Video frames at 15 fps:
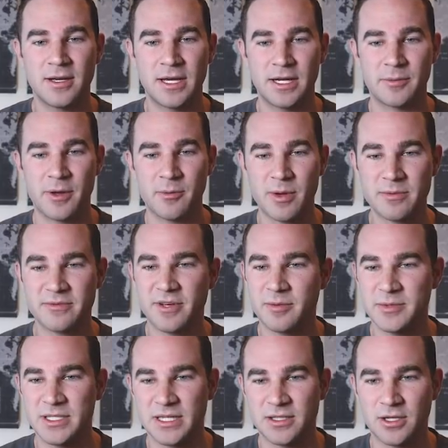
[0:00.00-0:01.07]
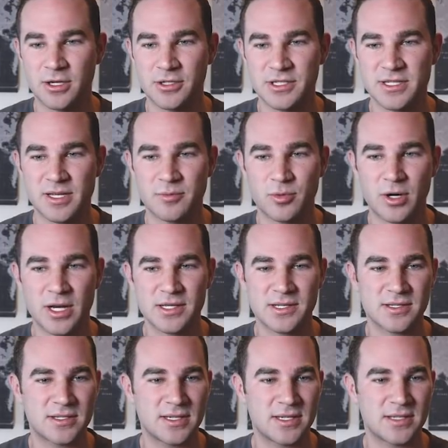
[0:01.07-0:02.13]
Anyway, web development technologies and
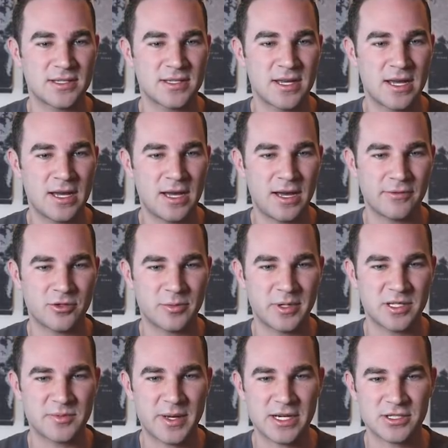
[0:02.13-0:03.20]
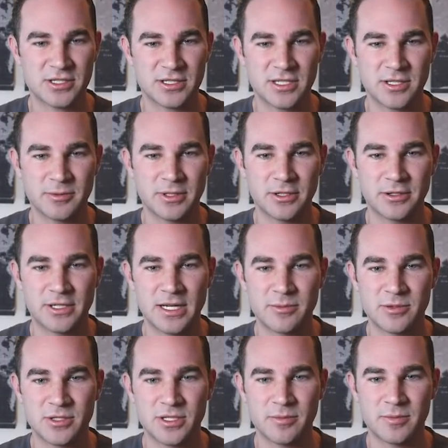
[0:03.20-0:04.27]
processes. I have tremendous passion to continue to learn and
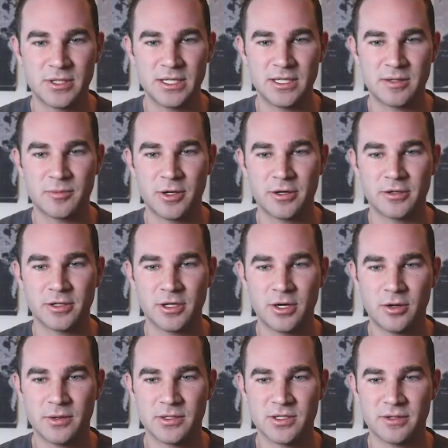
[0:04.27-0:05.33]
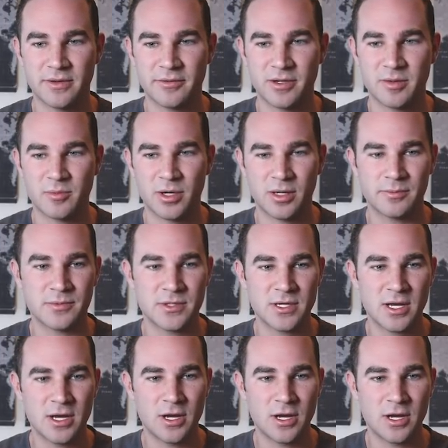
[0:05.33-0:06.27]
aim to ship neat and modern code and solve everyday problems